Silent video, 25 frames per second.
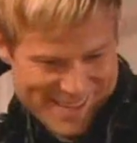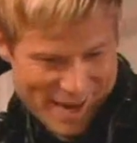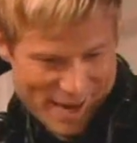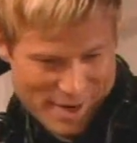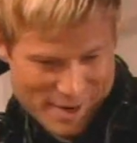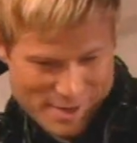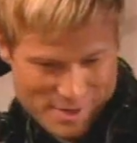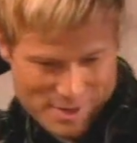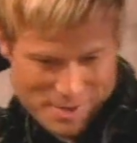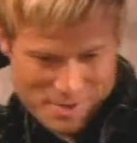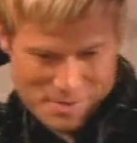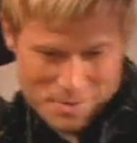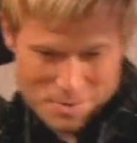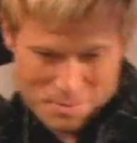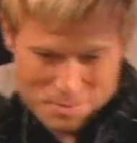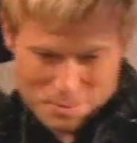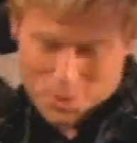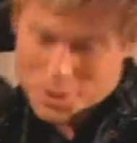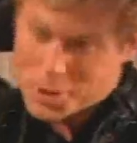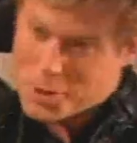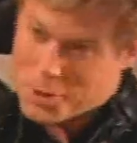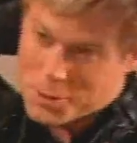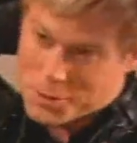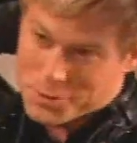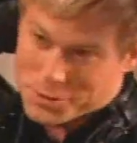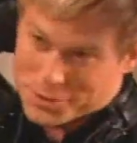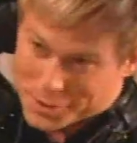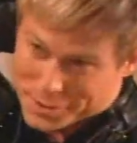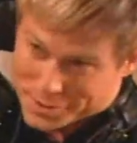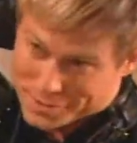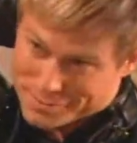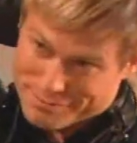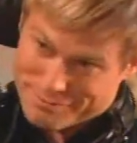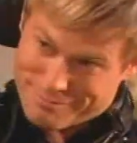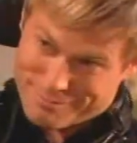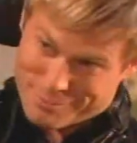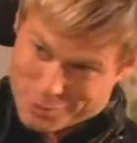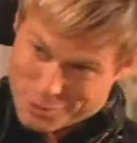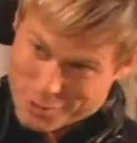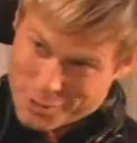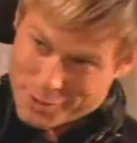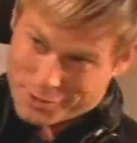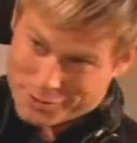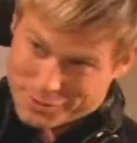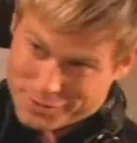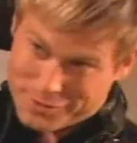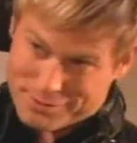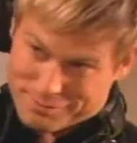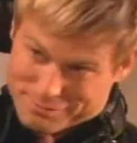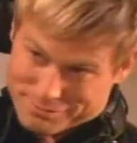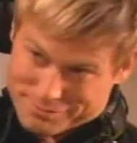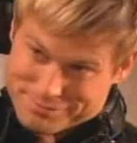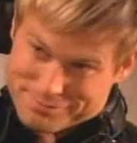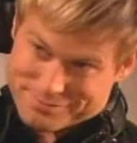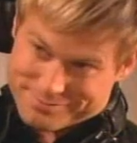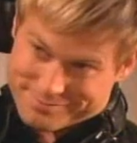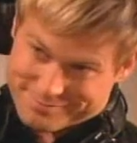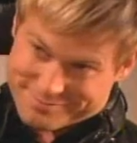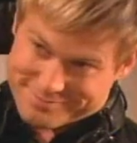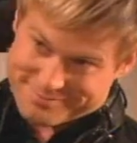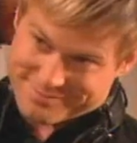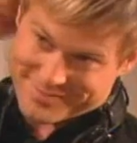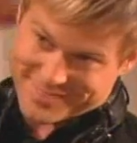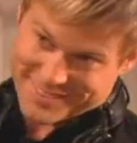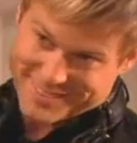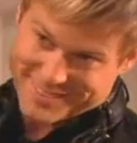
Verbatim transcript: Actually, we're pros at tricks. Mm.